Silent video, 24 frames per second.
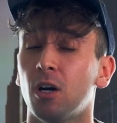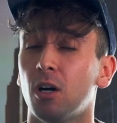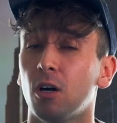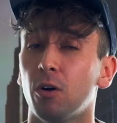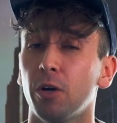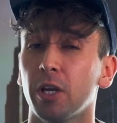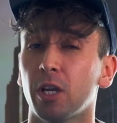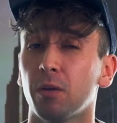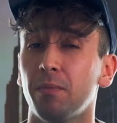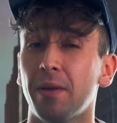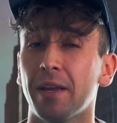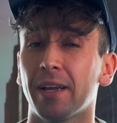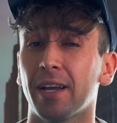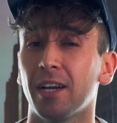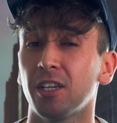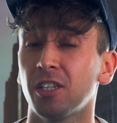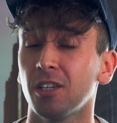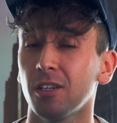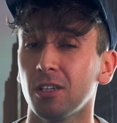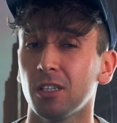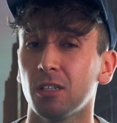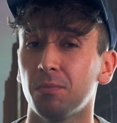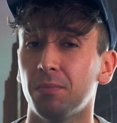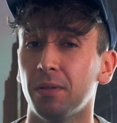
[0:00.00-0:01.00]
Or we can make our
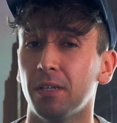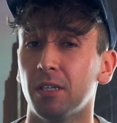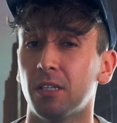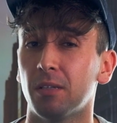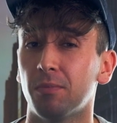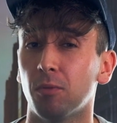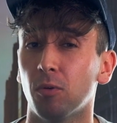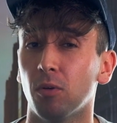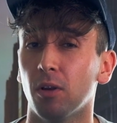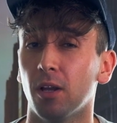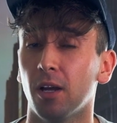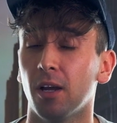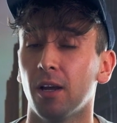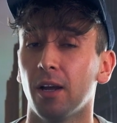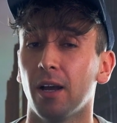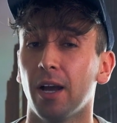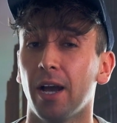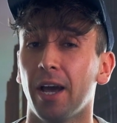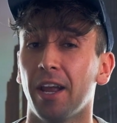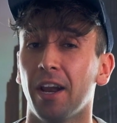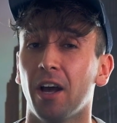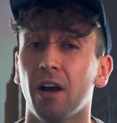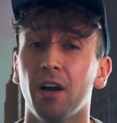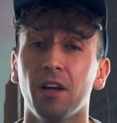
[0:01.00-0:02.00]
shutter speed smaller
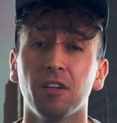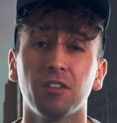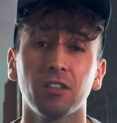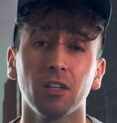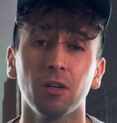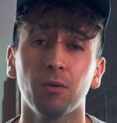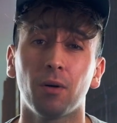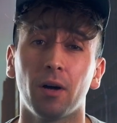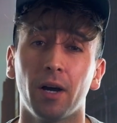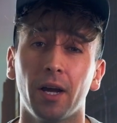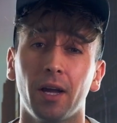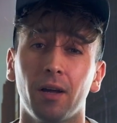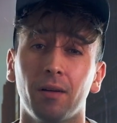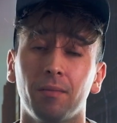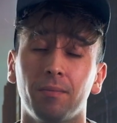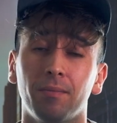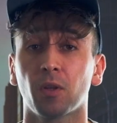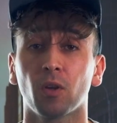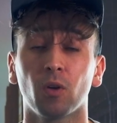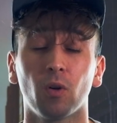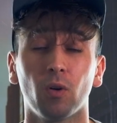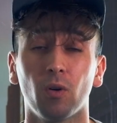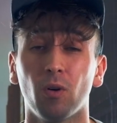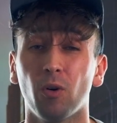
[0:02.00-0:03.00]
and our ISO higher.
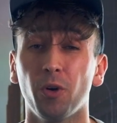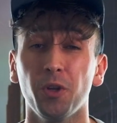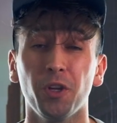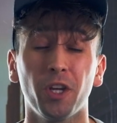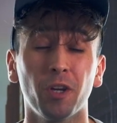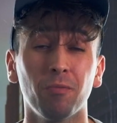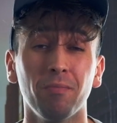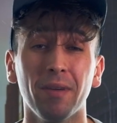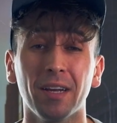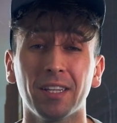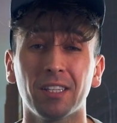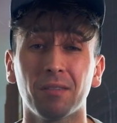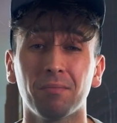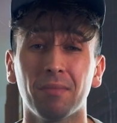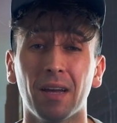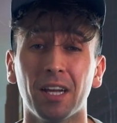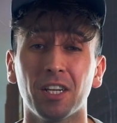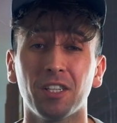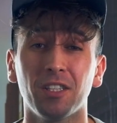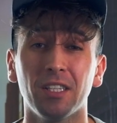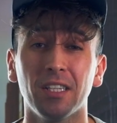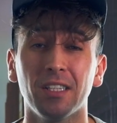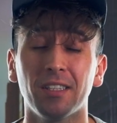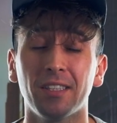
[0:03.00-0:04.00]
Or you can mix and
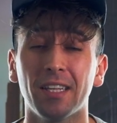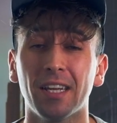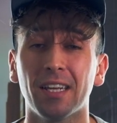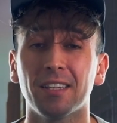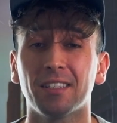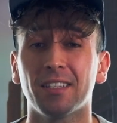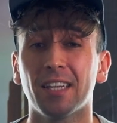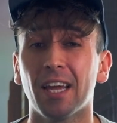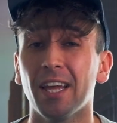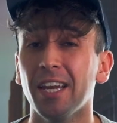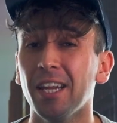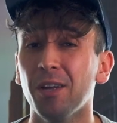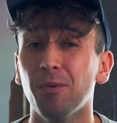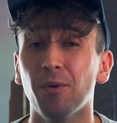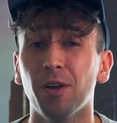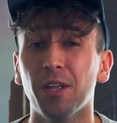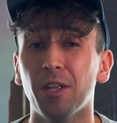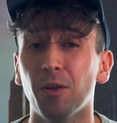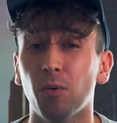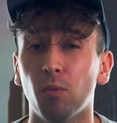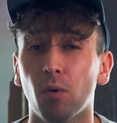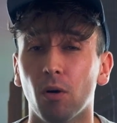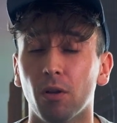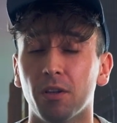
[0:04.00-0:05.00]
match these things in any way
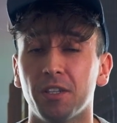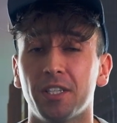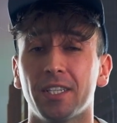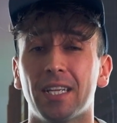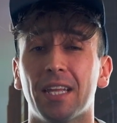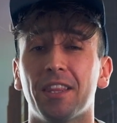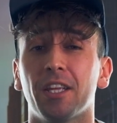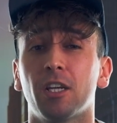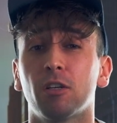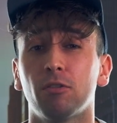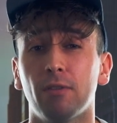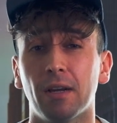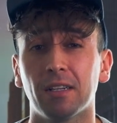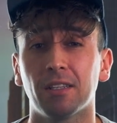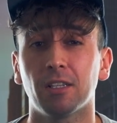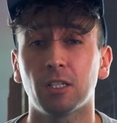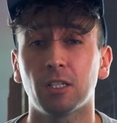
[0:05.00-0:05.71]
you want to get the correct